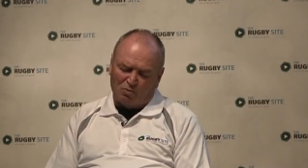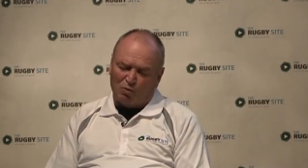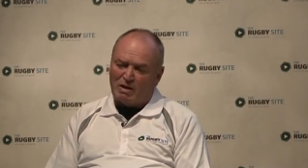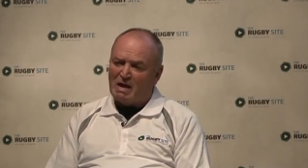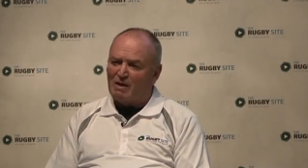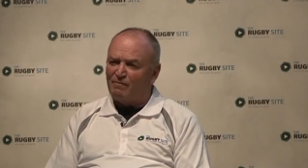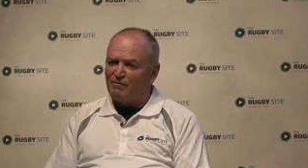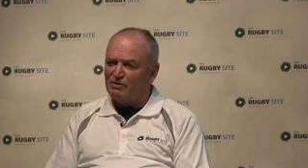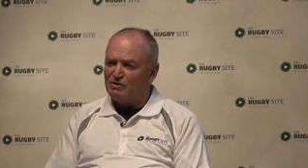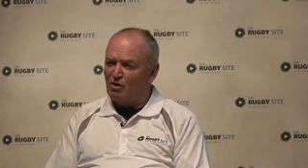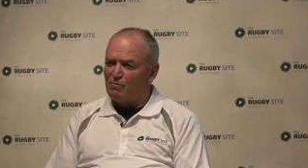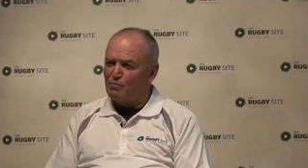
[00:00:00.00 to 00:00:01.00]
rehab
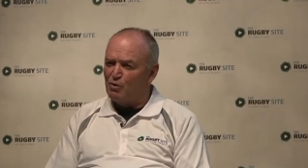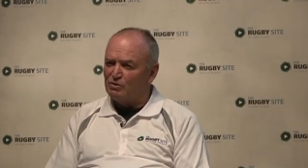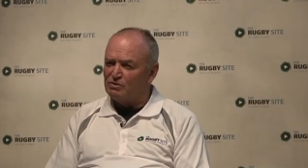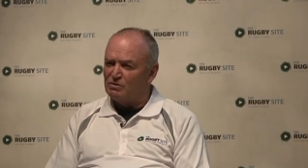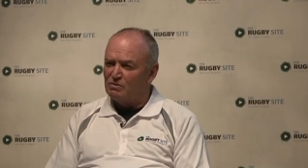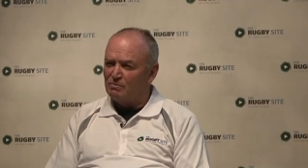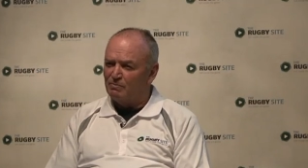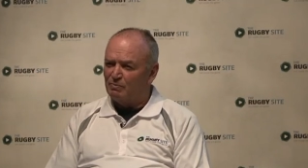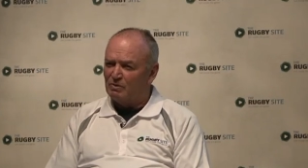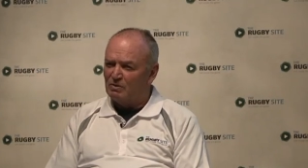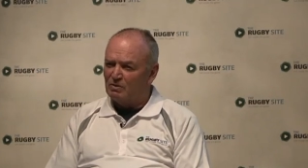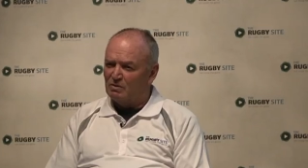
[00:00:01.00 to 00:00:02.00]
physio person.
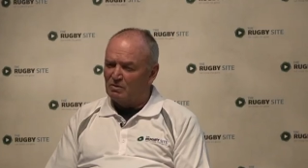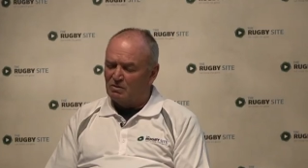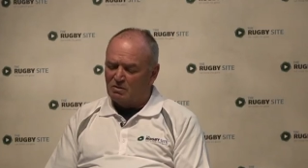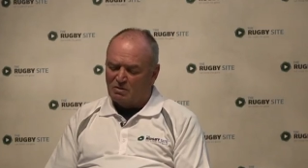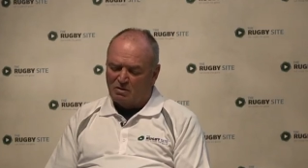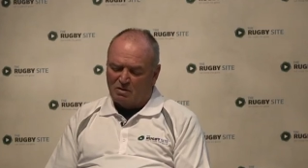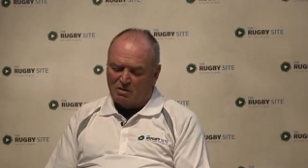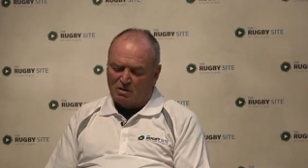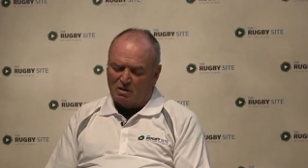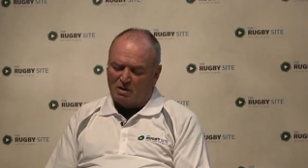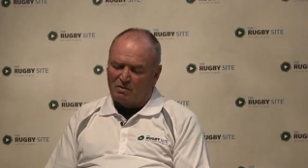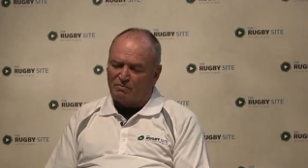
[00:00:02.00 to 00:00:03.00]

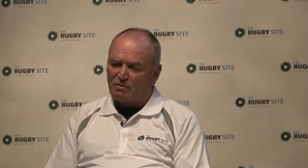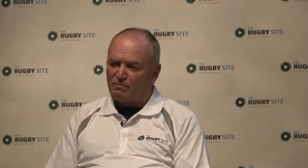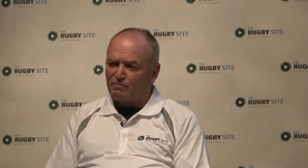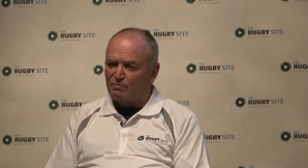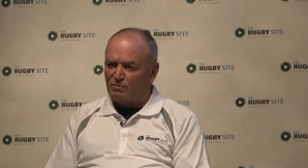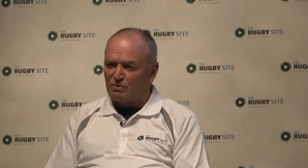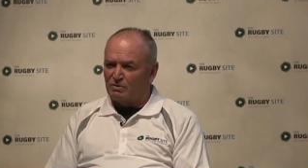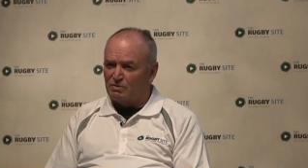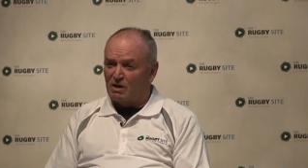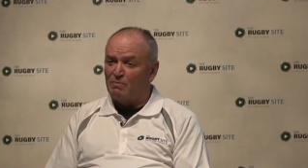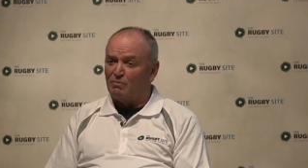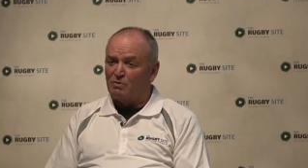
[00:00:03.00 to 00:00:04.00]
The
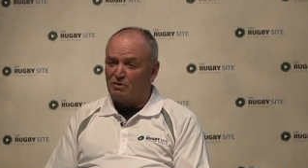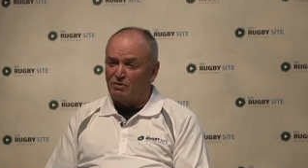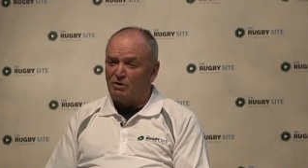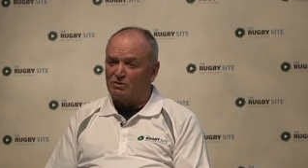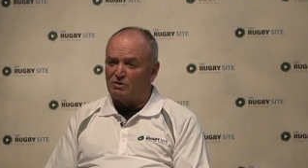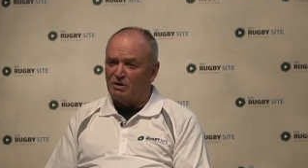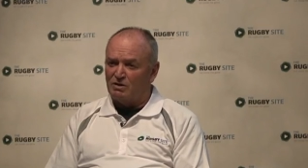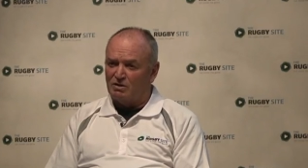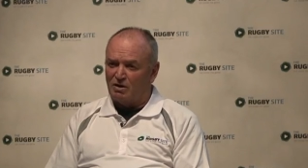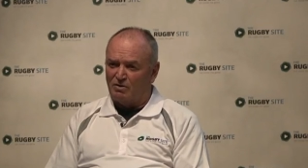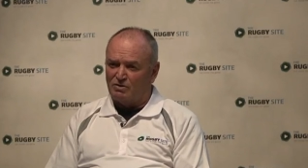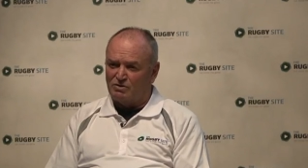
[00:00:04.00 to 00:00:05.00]
team conditioning
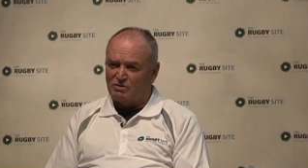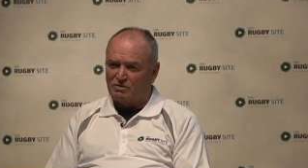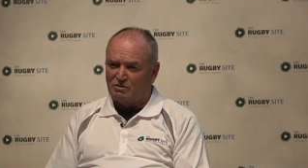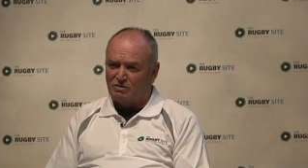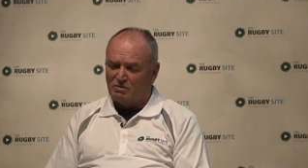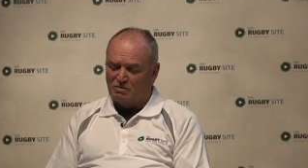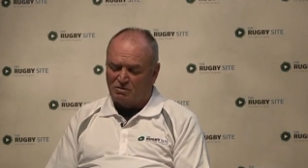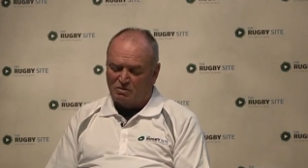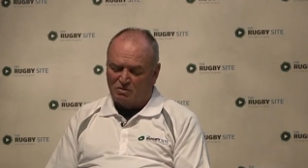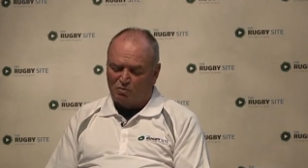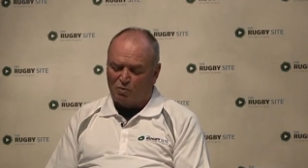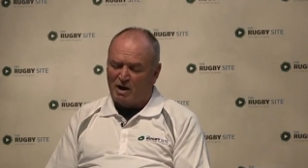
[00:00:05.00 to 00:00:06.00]
coach,
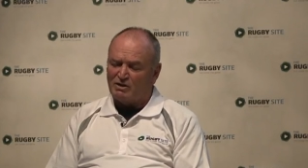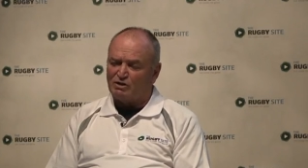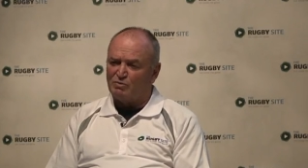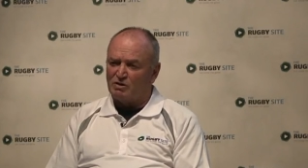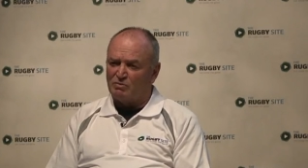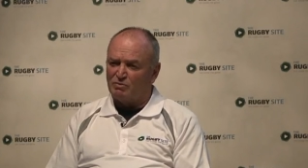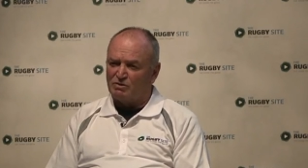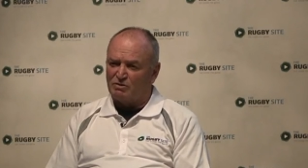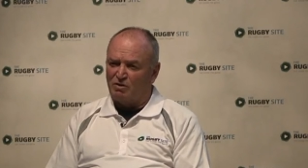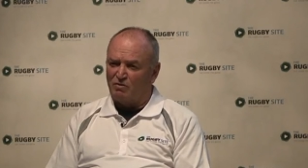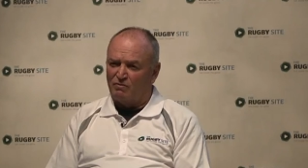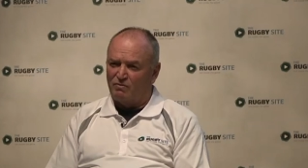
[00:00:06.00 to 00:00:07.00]
Wayne Smith, and
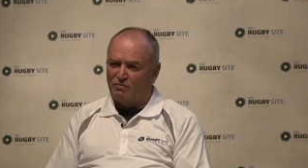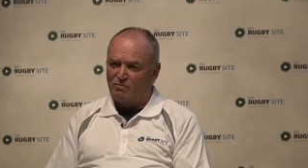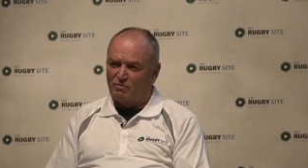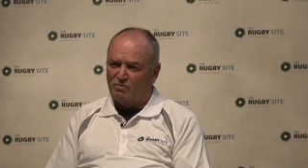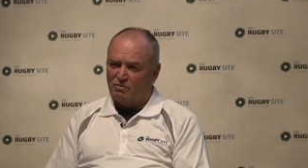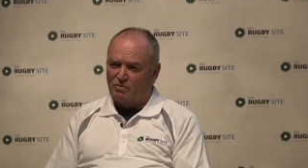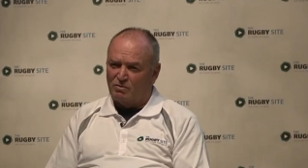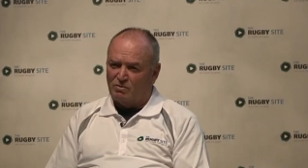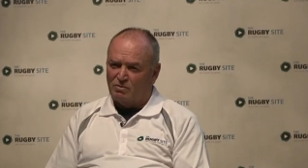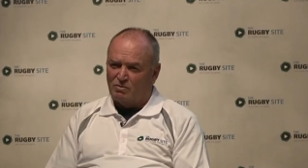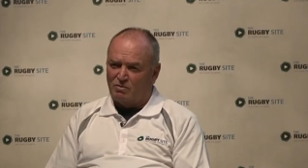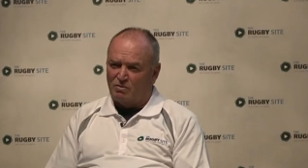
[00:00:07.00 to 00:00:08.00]
myself.
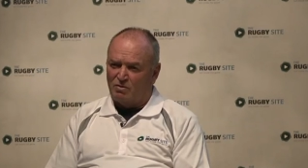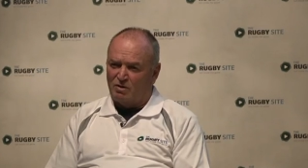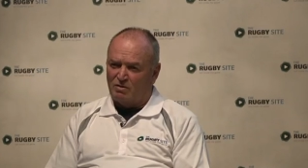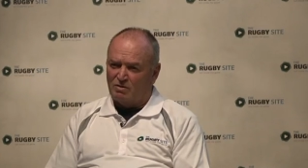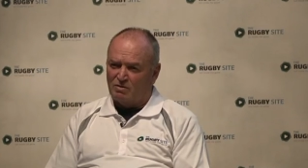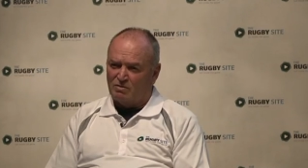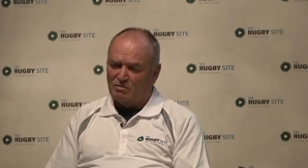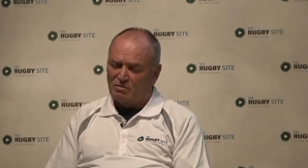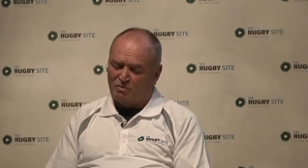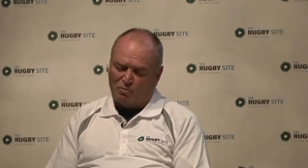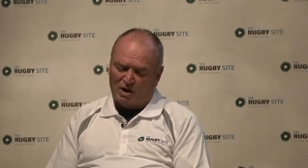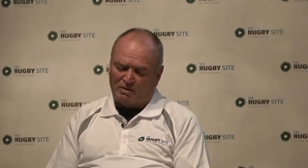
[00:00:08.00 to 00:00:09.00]
All right?
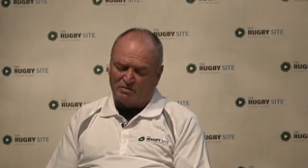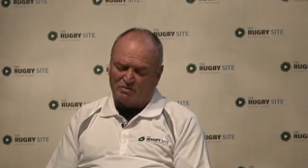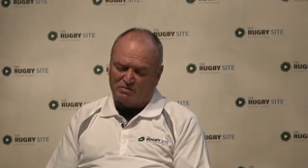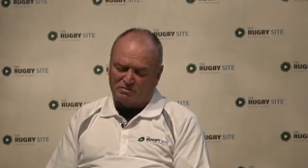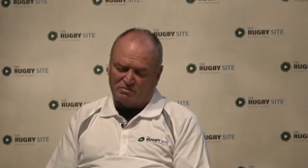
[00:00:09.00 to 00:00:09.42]
Like Wayne's,